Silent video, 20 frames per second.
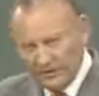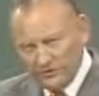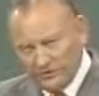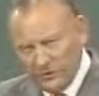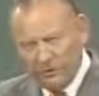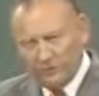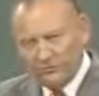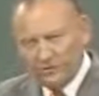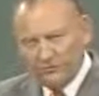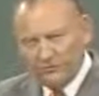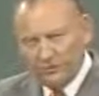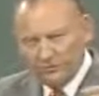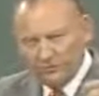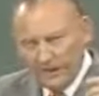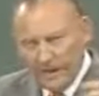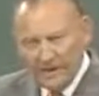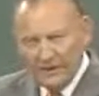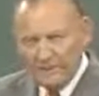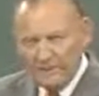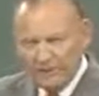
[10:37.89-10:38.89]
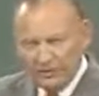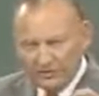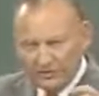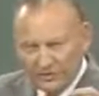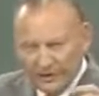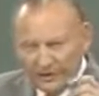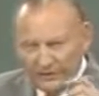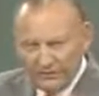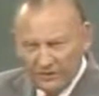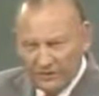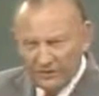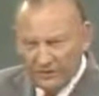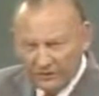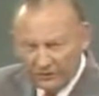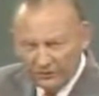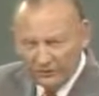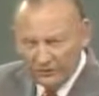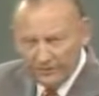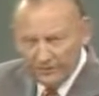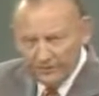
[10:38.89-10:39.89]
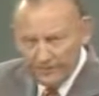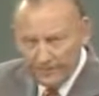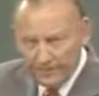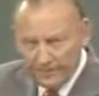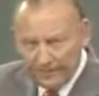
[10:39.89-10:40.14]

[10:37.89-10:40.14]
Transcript: Joseph was able to save their country,